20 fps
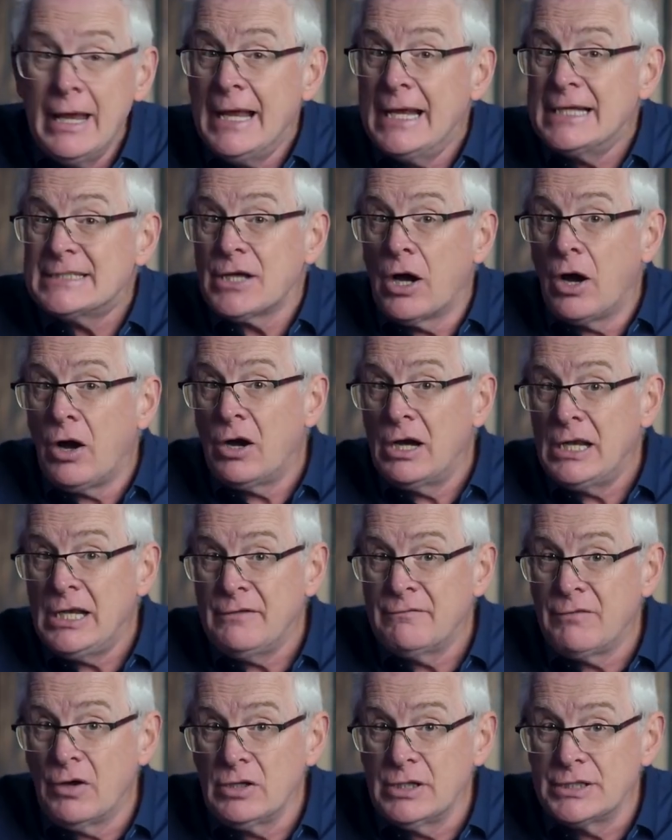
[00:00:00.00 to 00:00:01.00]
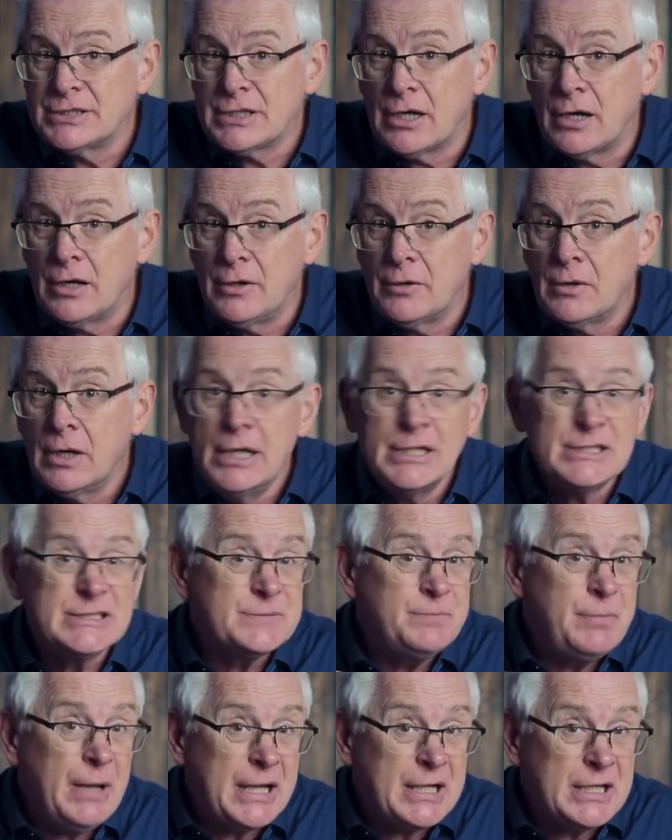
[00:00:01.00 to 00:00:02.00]
It's highly volatile,
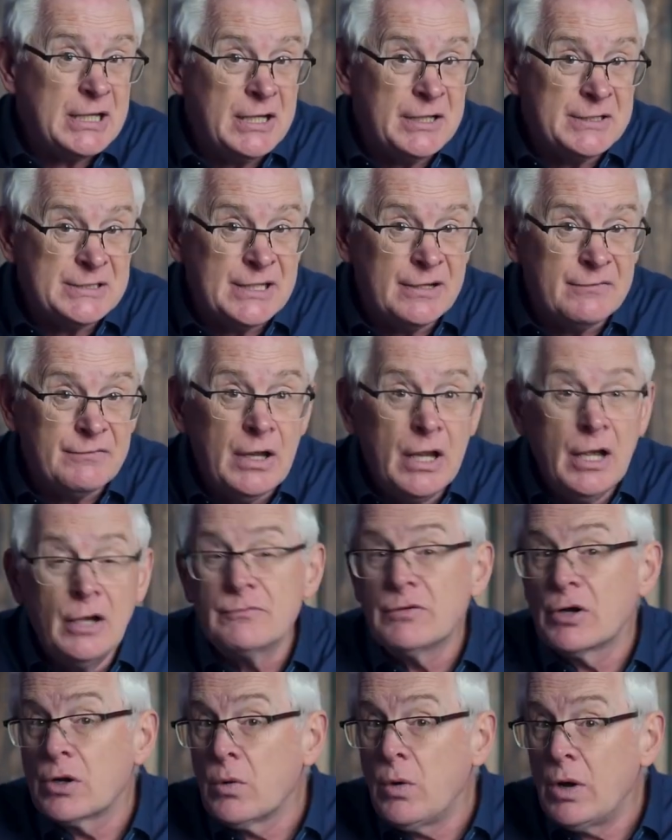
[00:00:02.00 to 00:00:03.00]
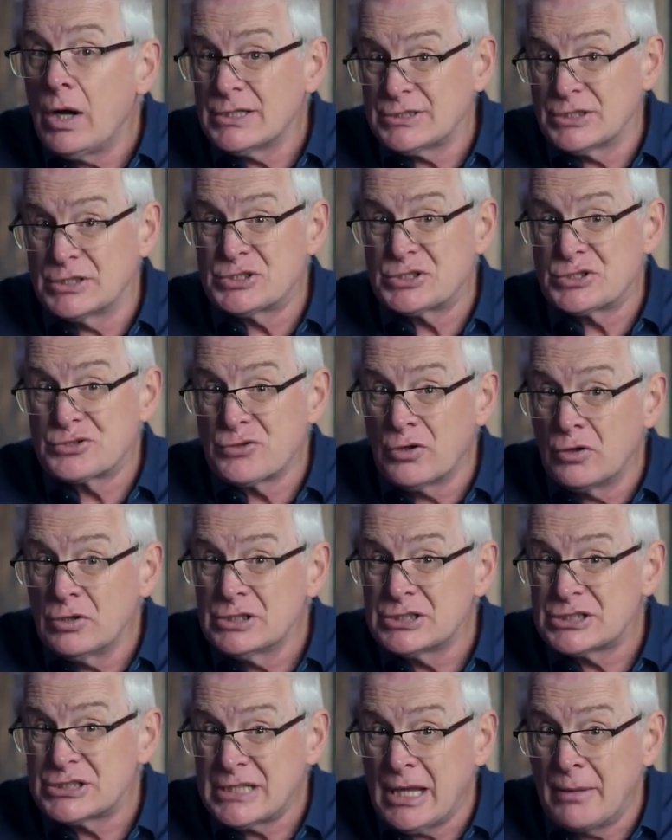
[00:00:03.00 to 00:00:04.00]
speculative, and requires a
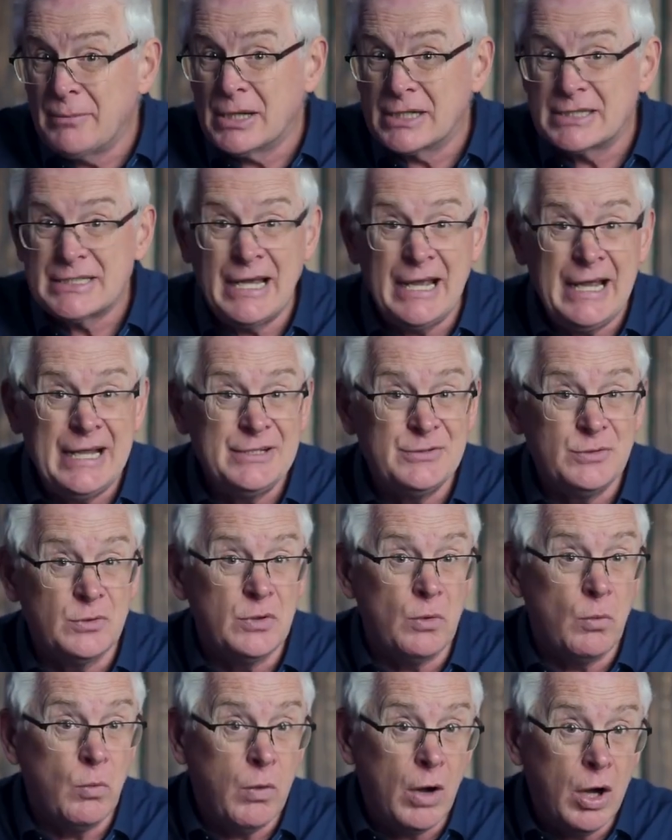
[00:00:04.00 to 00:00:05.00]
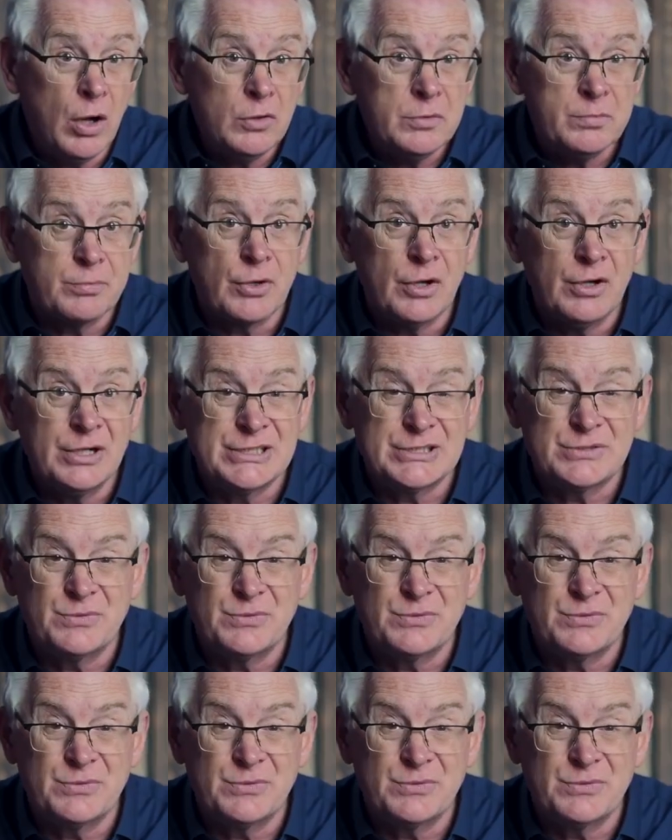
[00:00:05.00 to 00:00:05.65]
strong stomach to handle the wild price